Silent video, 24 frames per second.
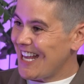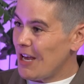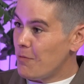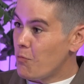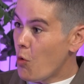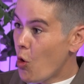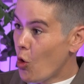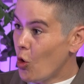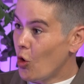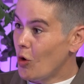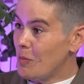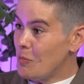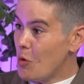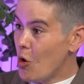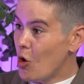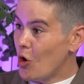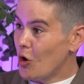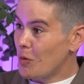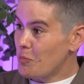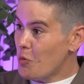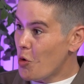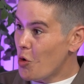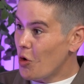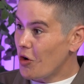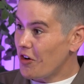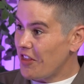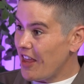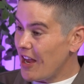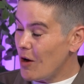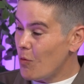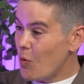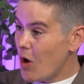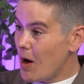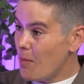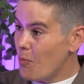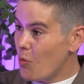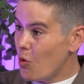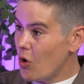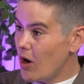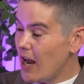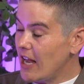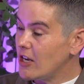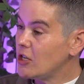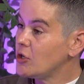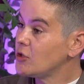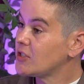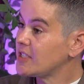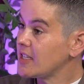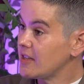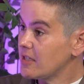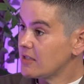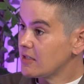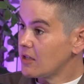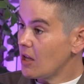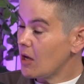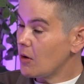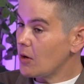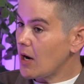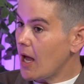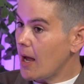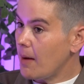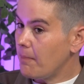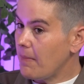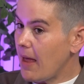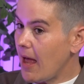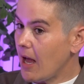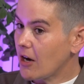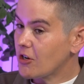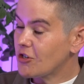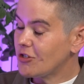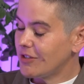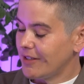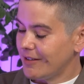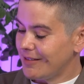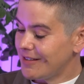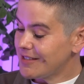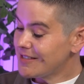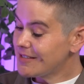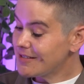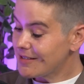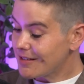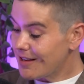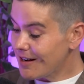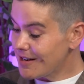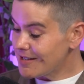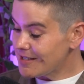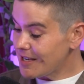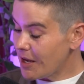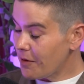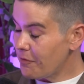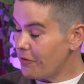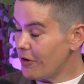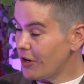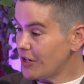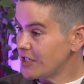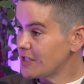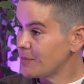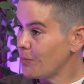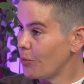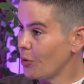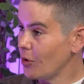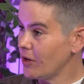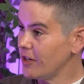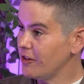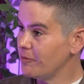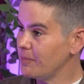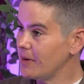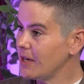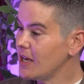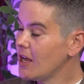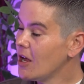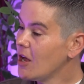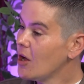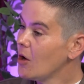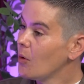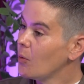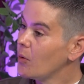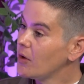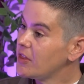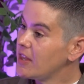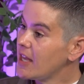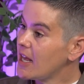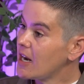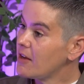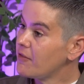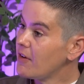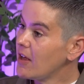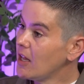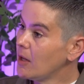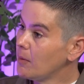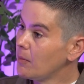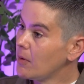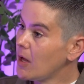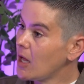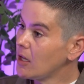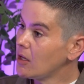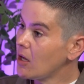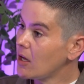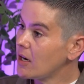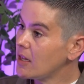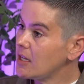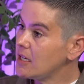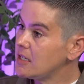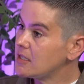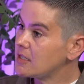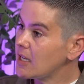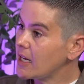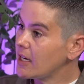more. They want more. And you see this a lot. Actually, this is going to sound very sporty of me with the NFL. A lot of these